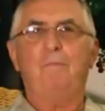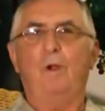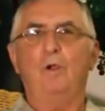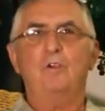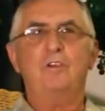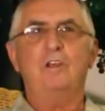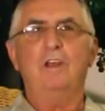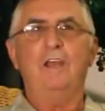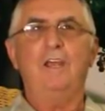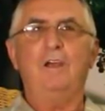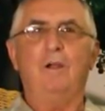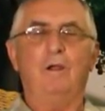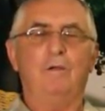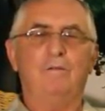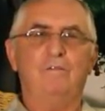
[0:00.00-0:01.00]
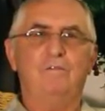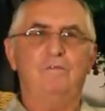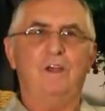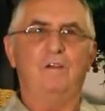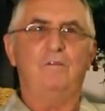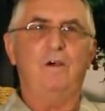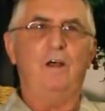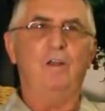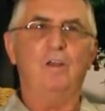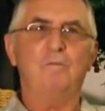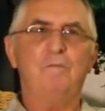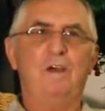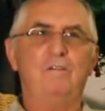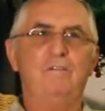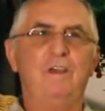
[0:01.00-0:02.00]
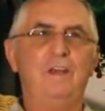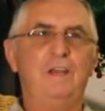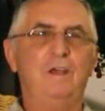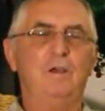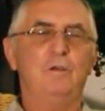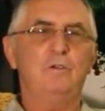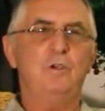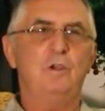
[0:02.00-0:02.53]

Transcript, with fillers: personally or followed my videos,